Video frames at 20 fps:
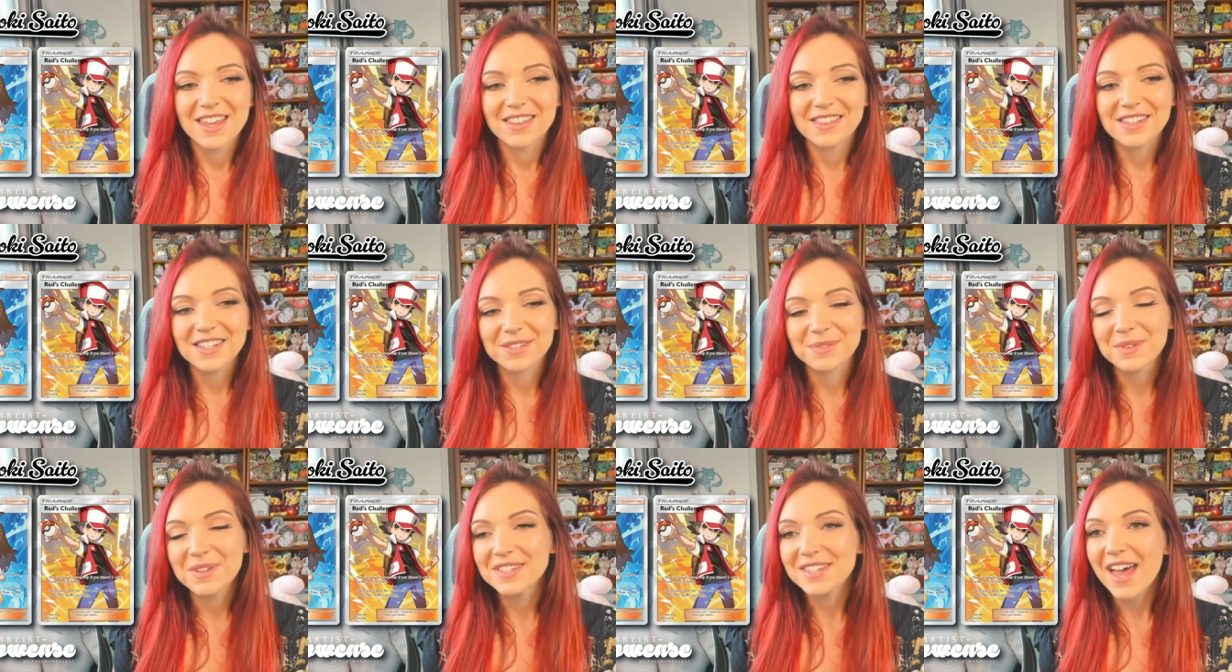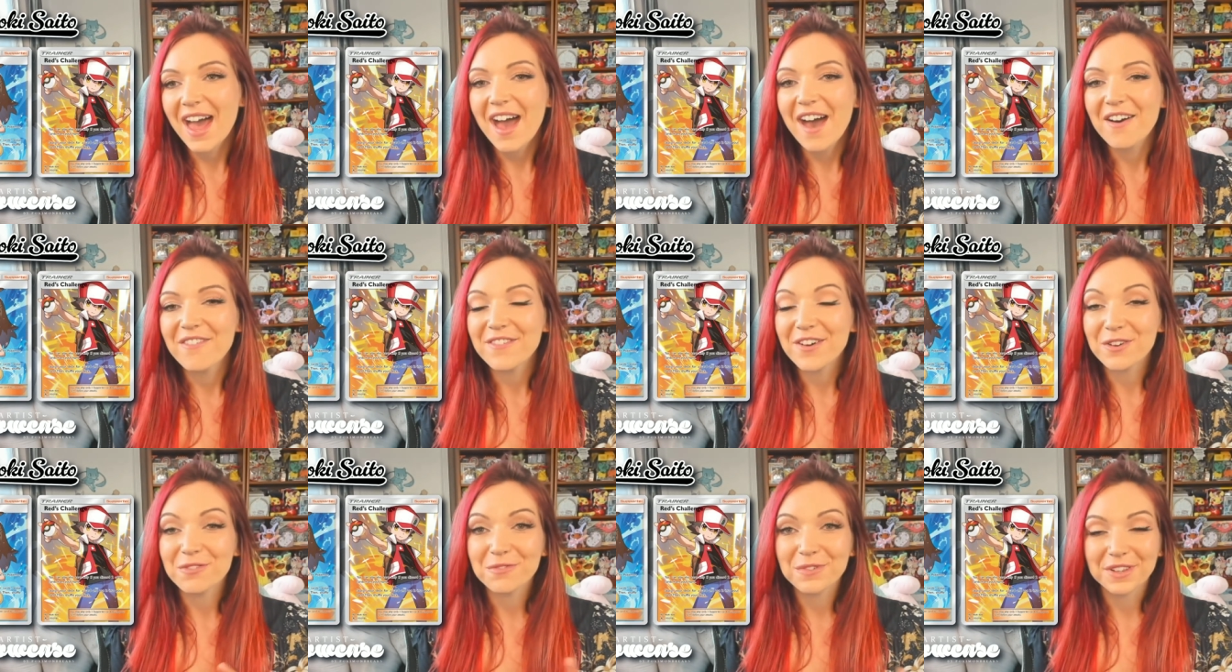These ones have
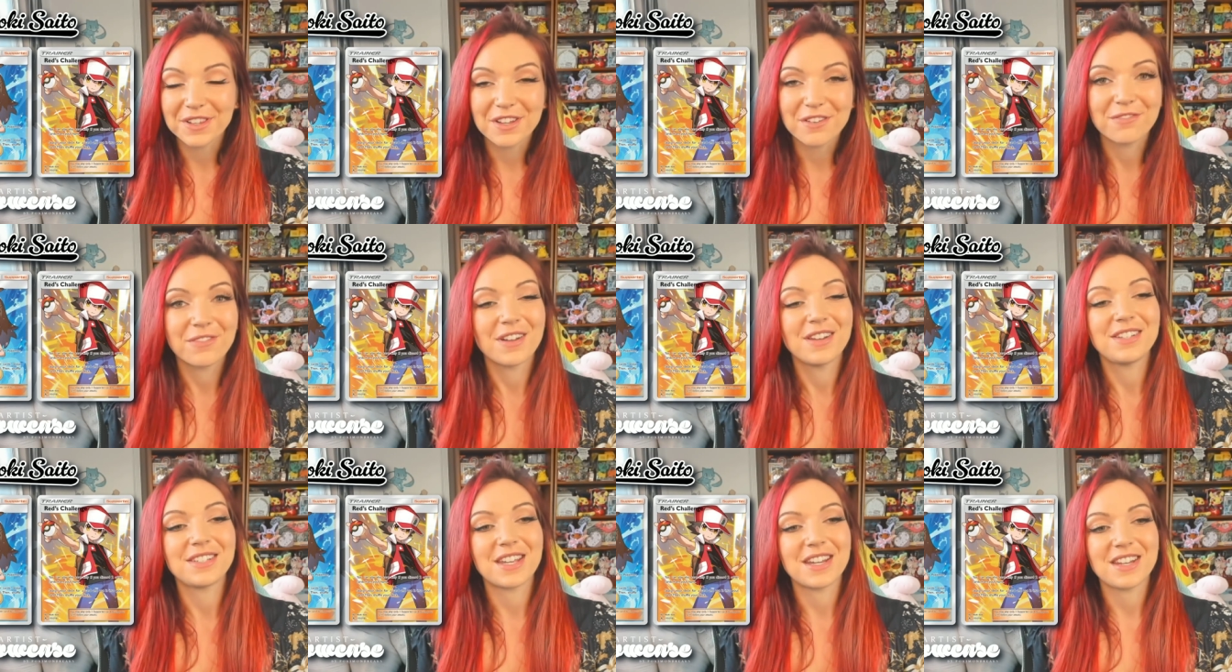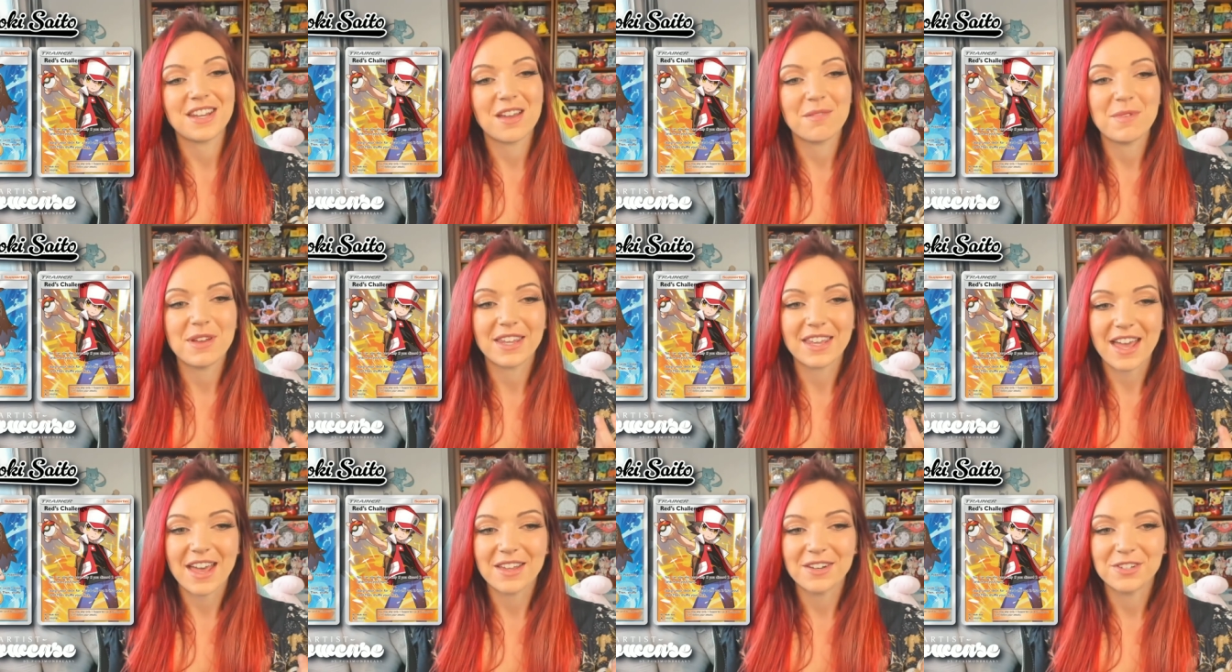a really fun dynamic
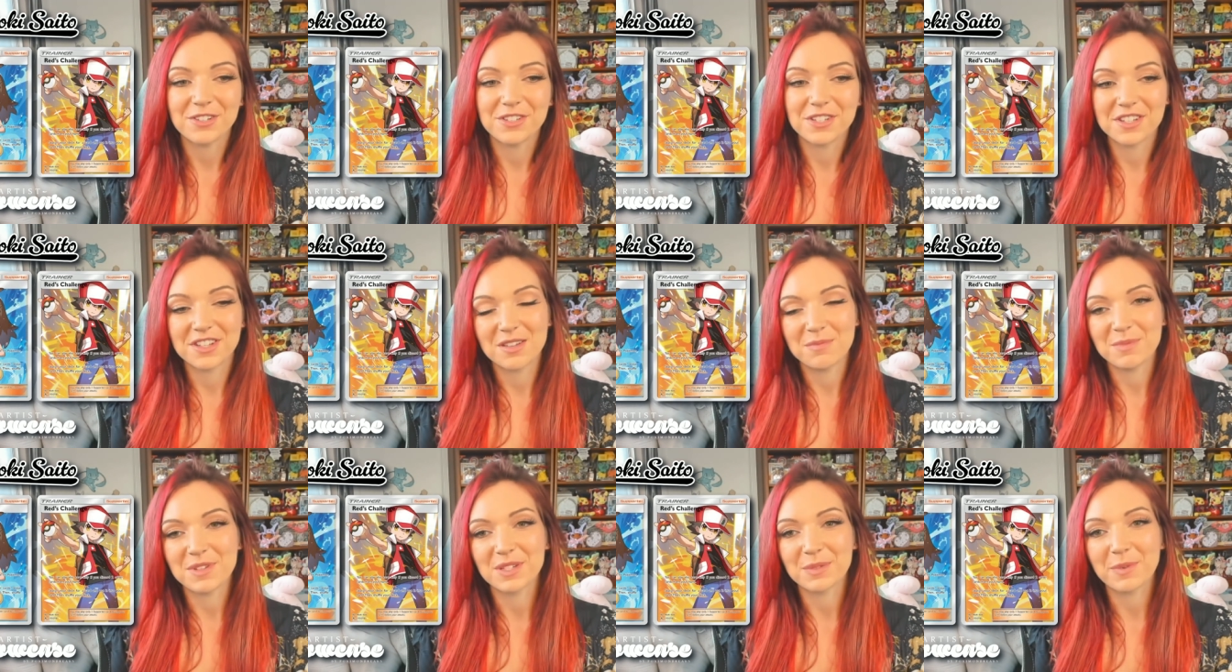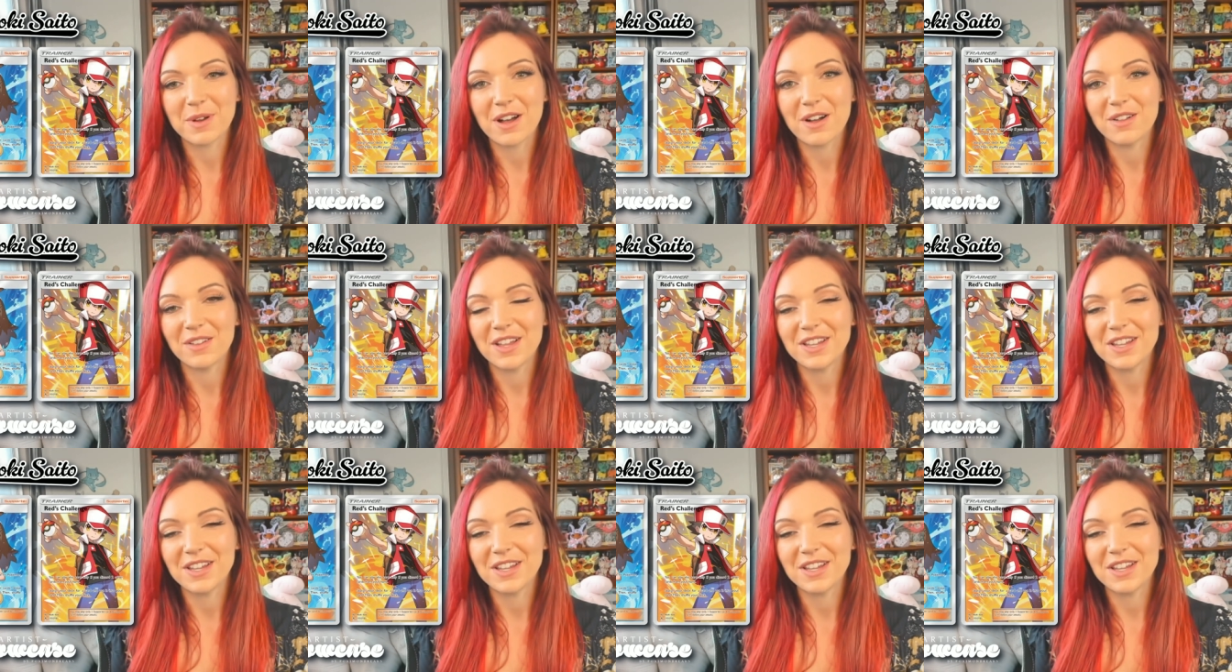edge to them as well,